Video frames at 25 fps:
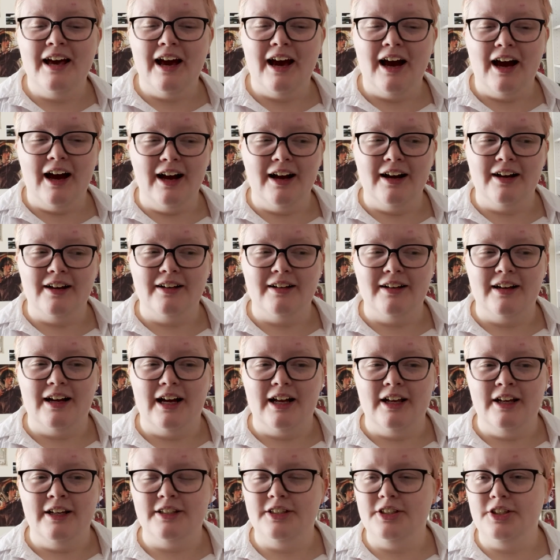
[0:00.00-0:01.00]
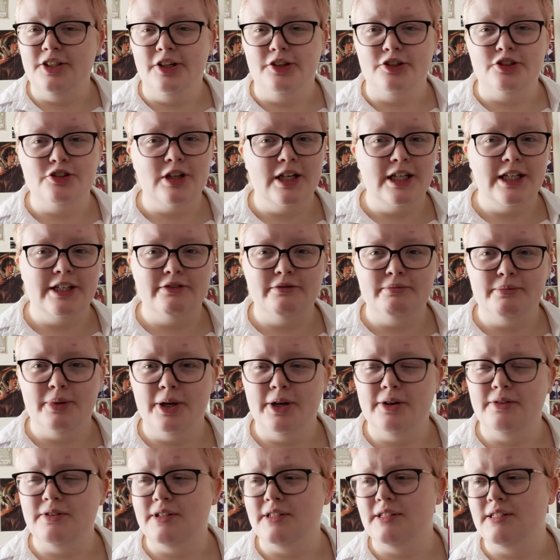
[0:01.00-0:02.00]
and, try different
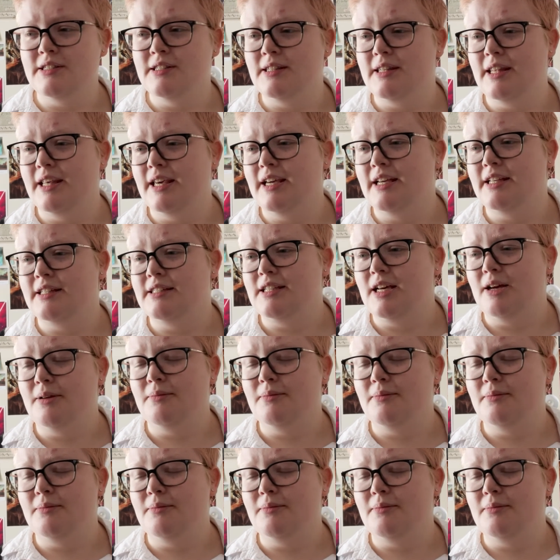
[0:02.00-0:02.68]
poses and things.